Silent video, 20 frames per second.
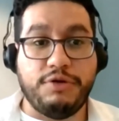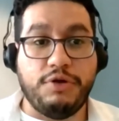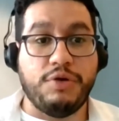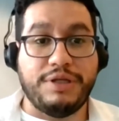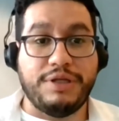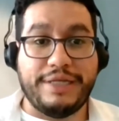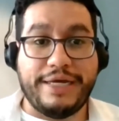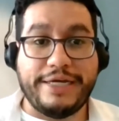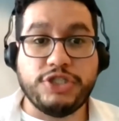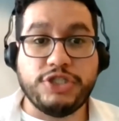
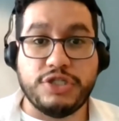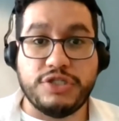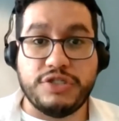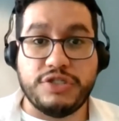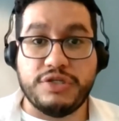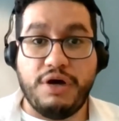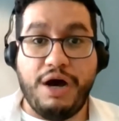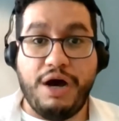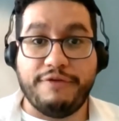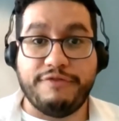Talk with your
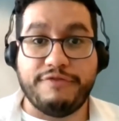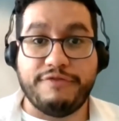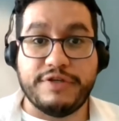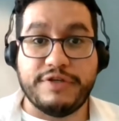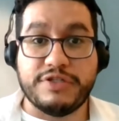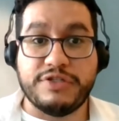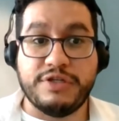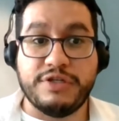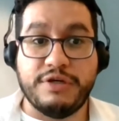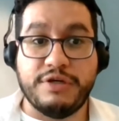local
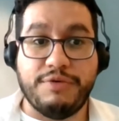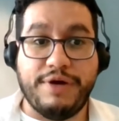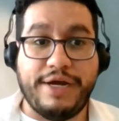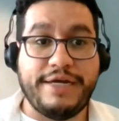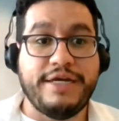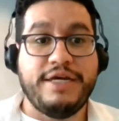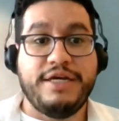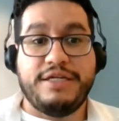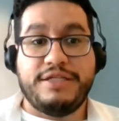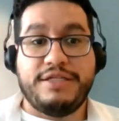elections
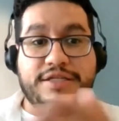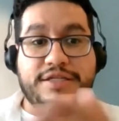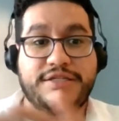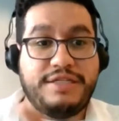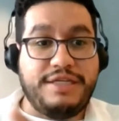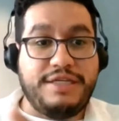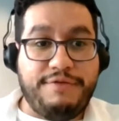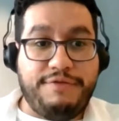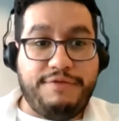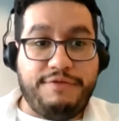
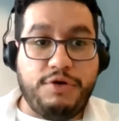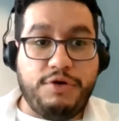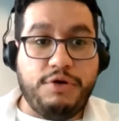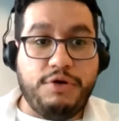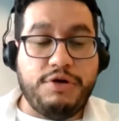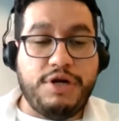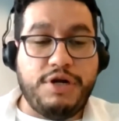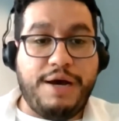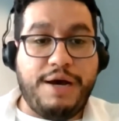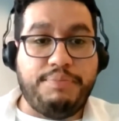office, right?
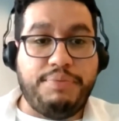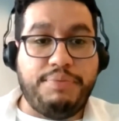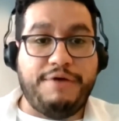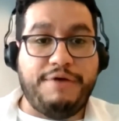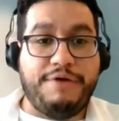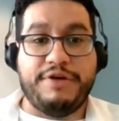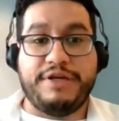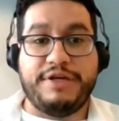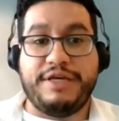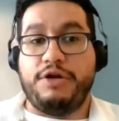To see if
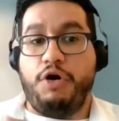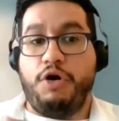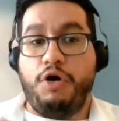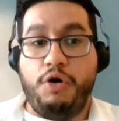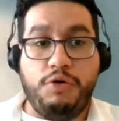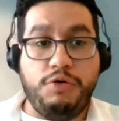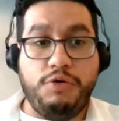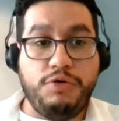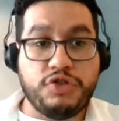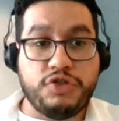your
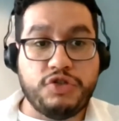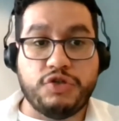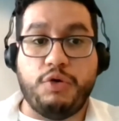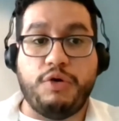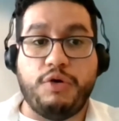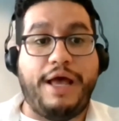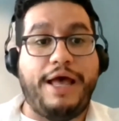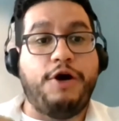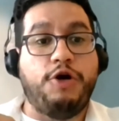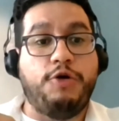nonprofit can
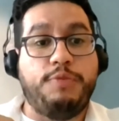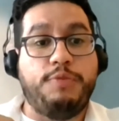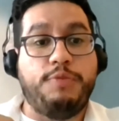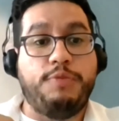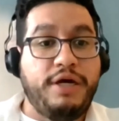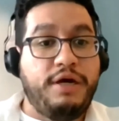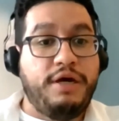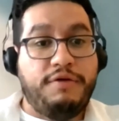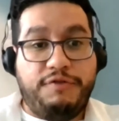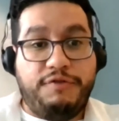host
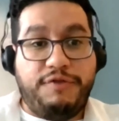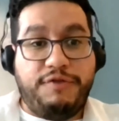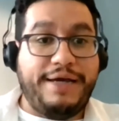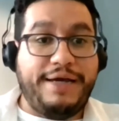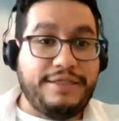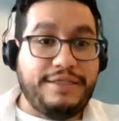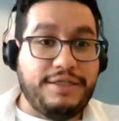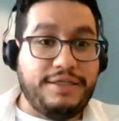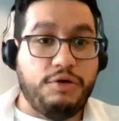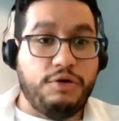or help
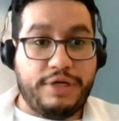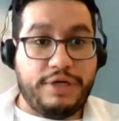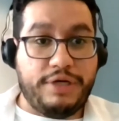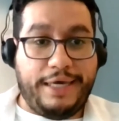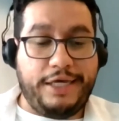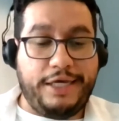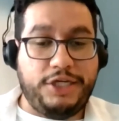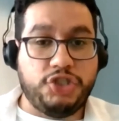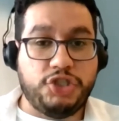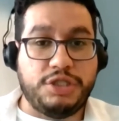find a
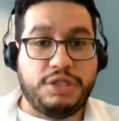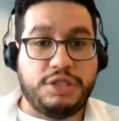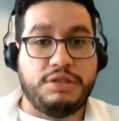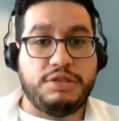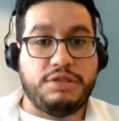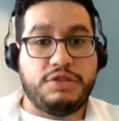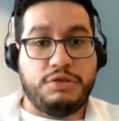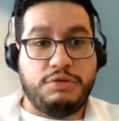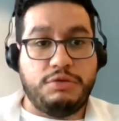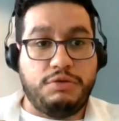
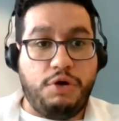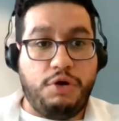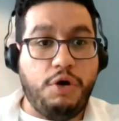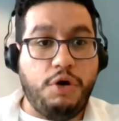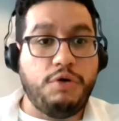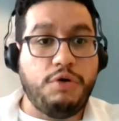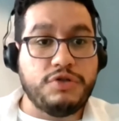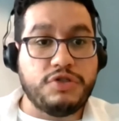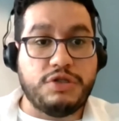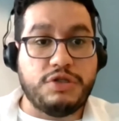location to
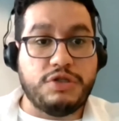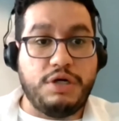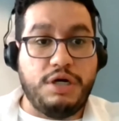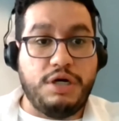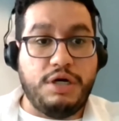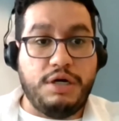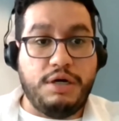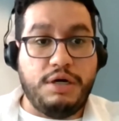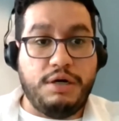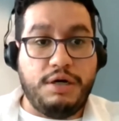host
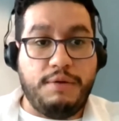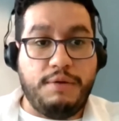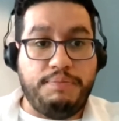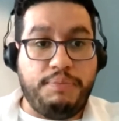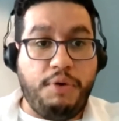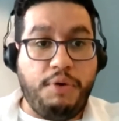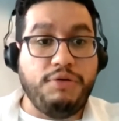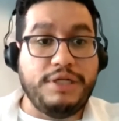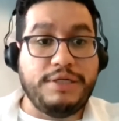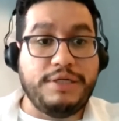a
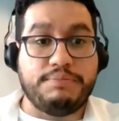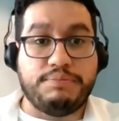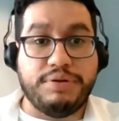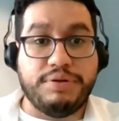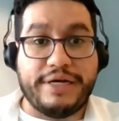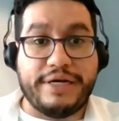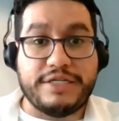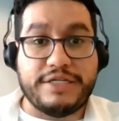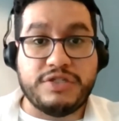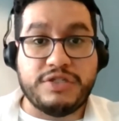polling
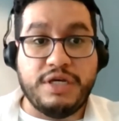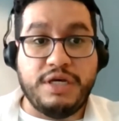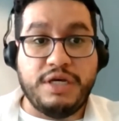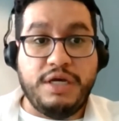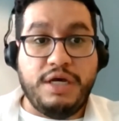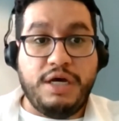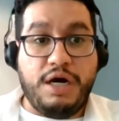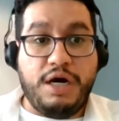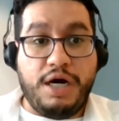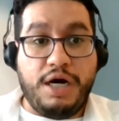place
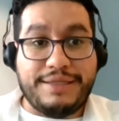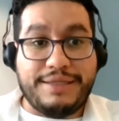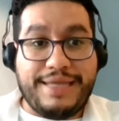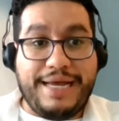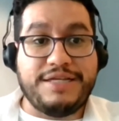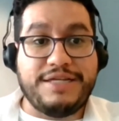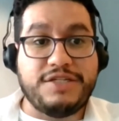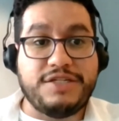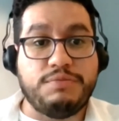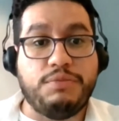
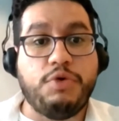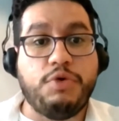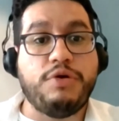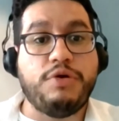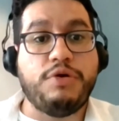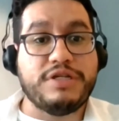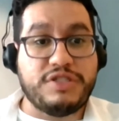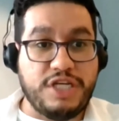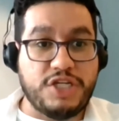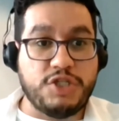that is more
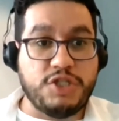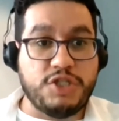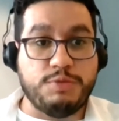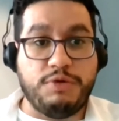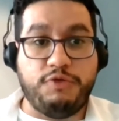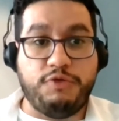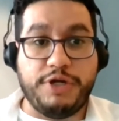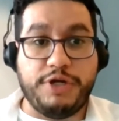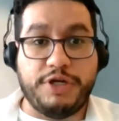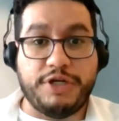
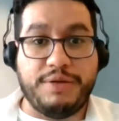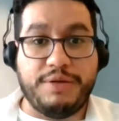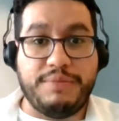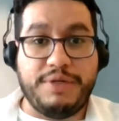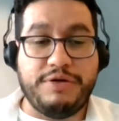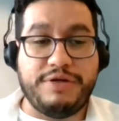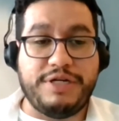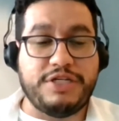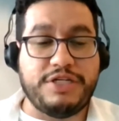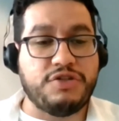accessible for your
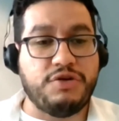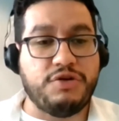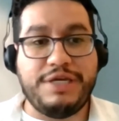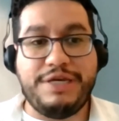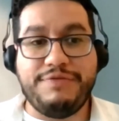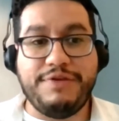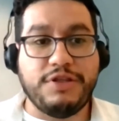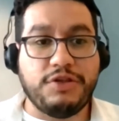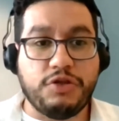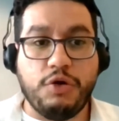community. So
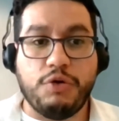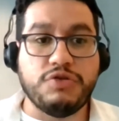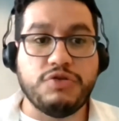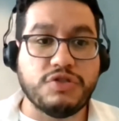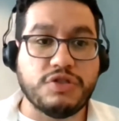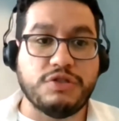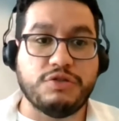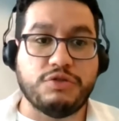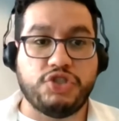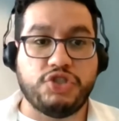even those
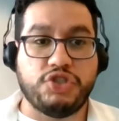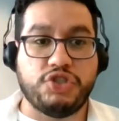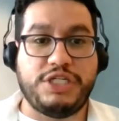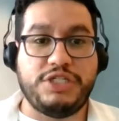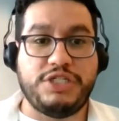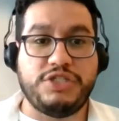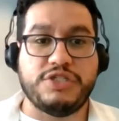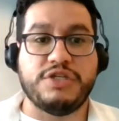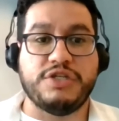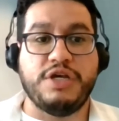little
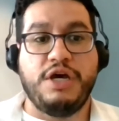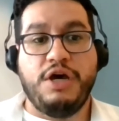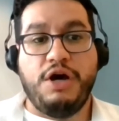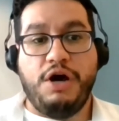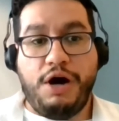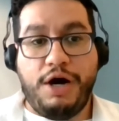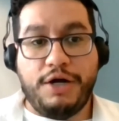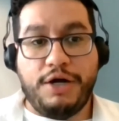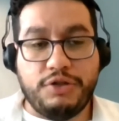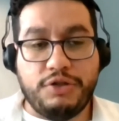changes
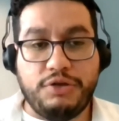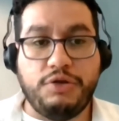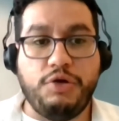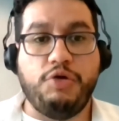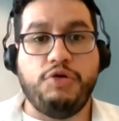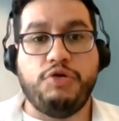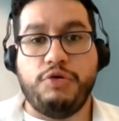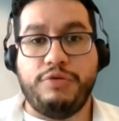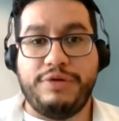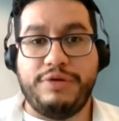on the
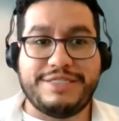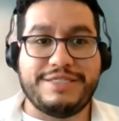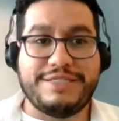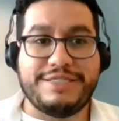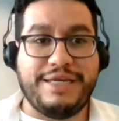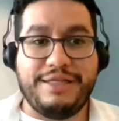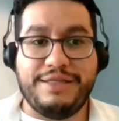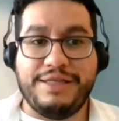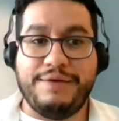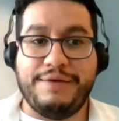local and
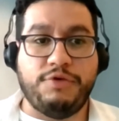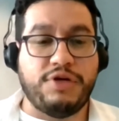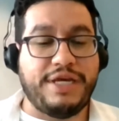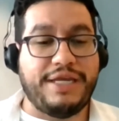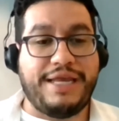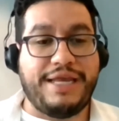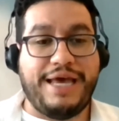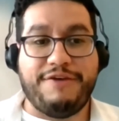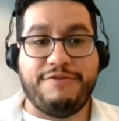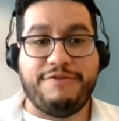state level can
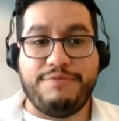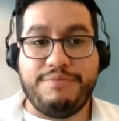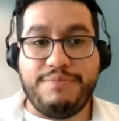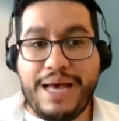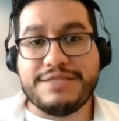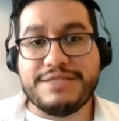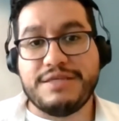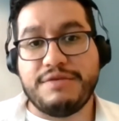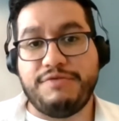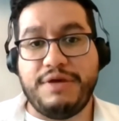have
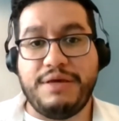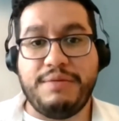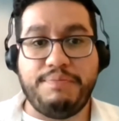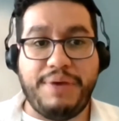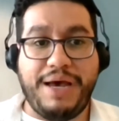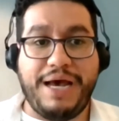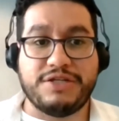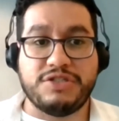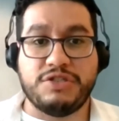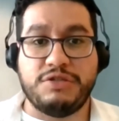massive
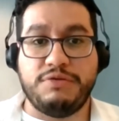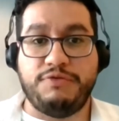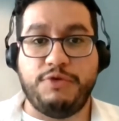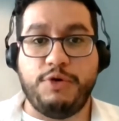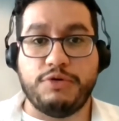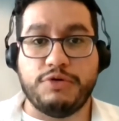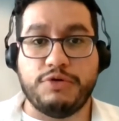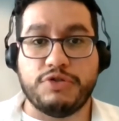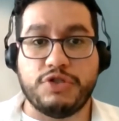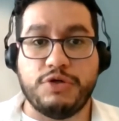impacts to
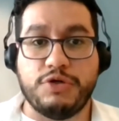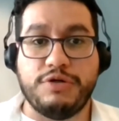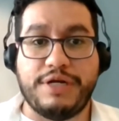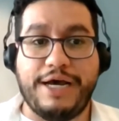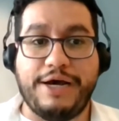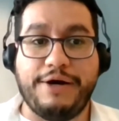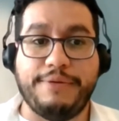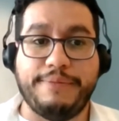voter turnout.